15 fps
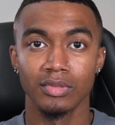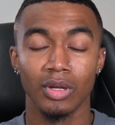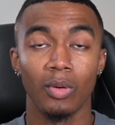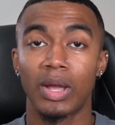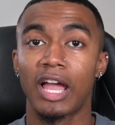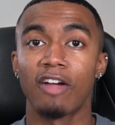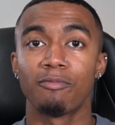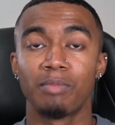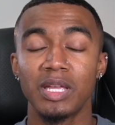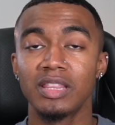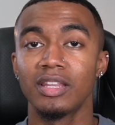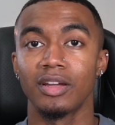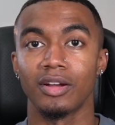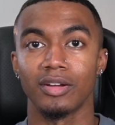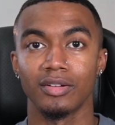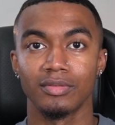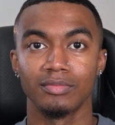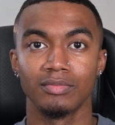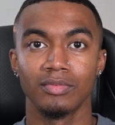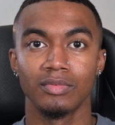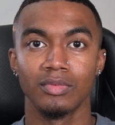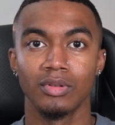Okay, I've been there
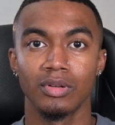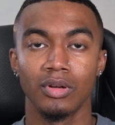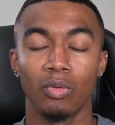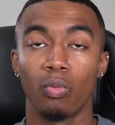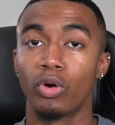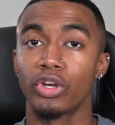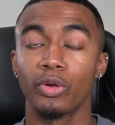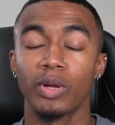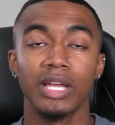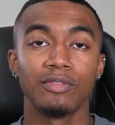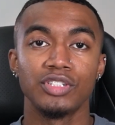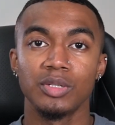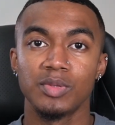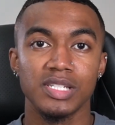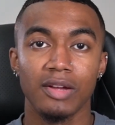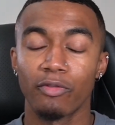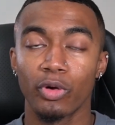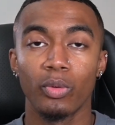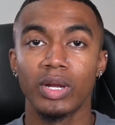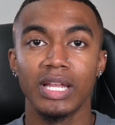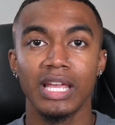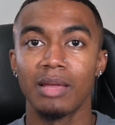wondering if she was ever
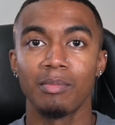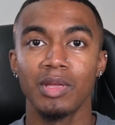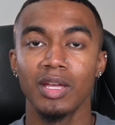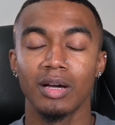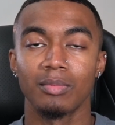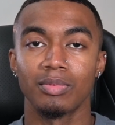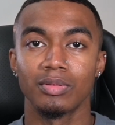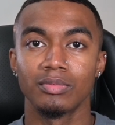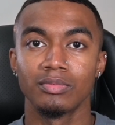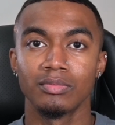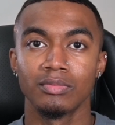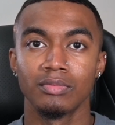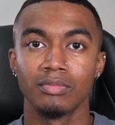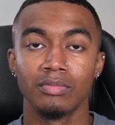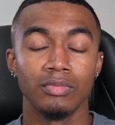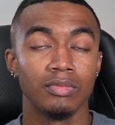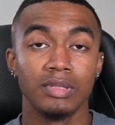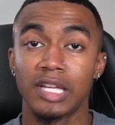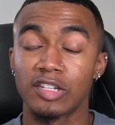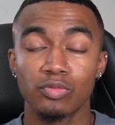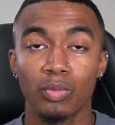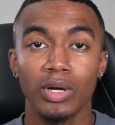going to hit me up,
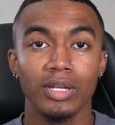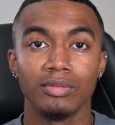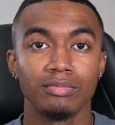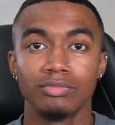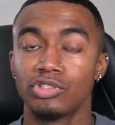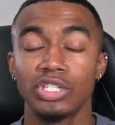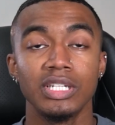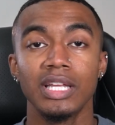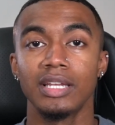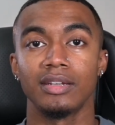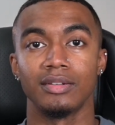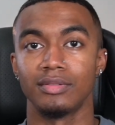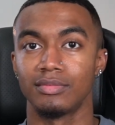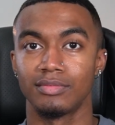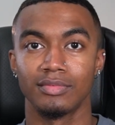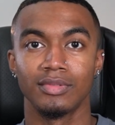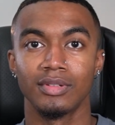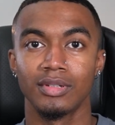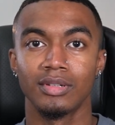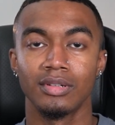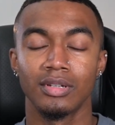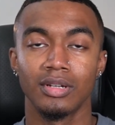Guess what? She didn't.
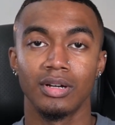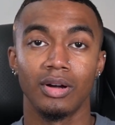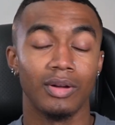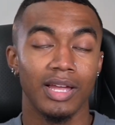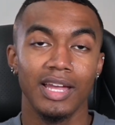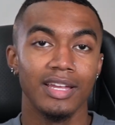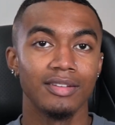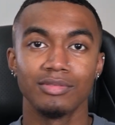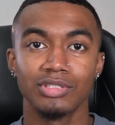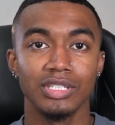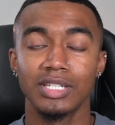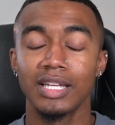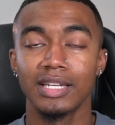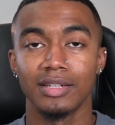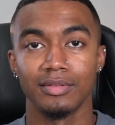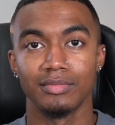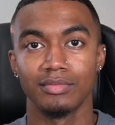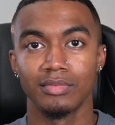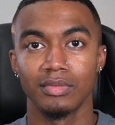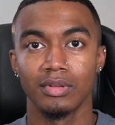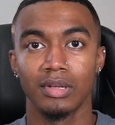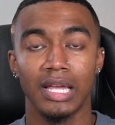Okay? She didn't.
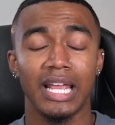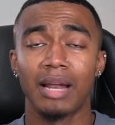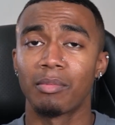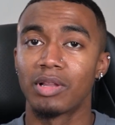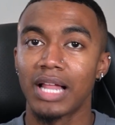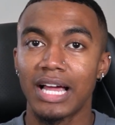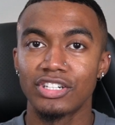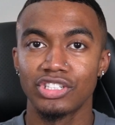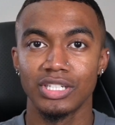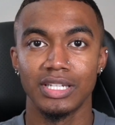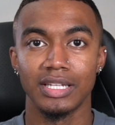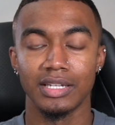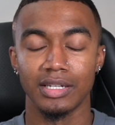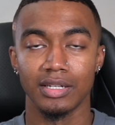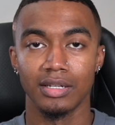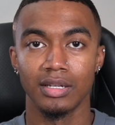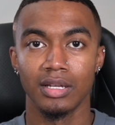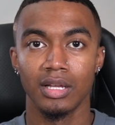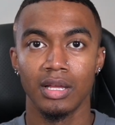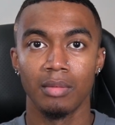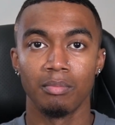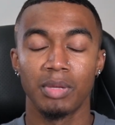And I'm glad she didn't
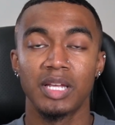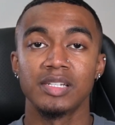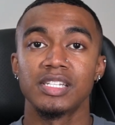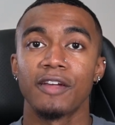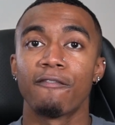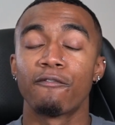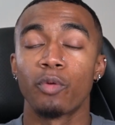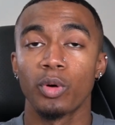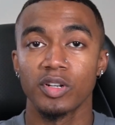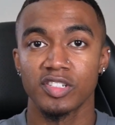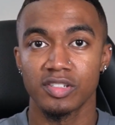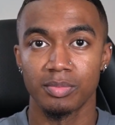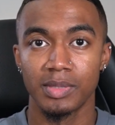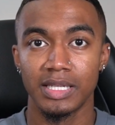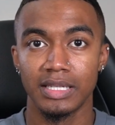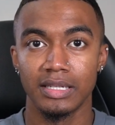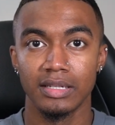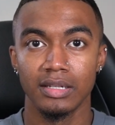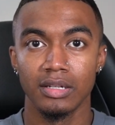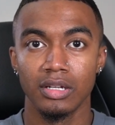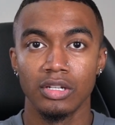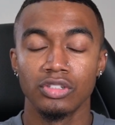because it forced me
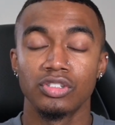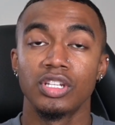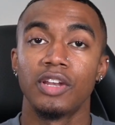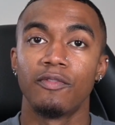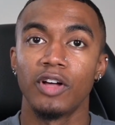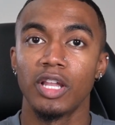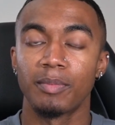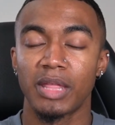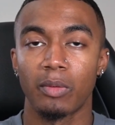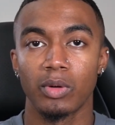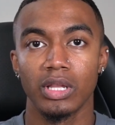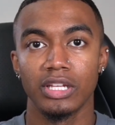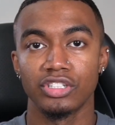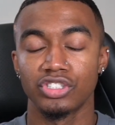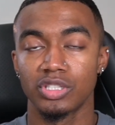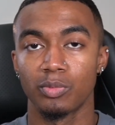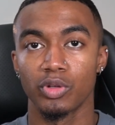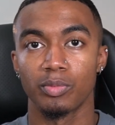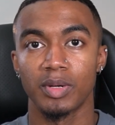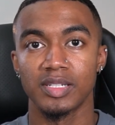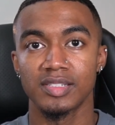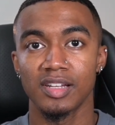to develop that relationship
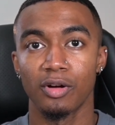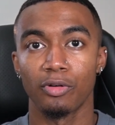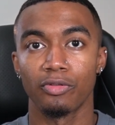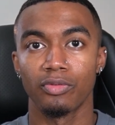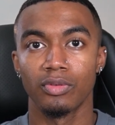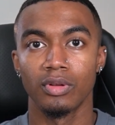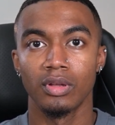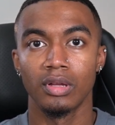with myself.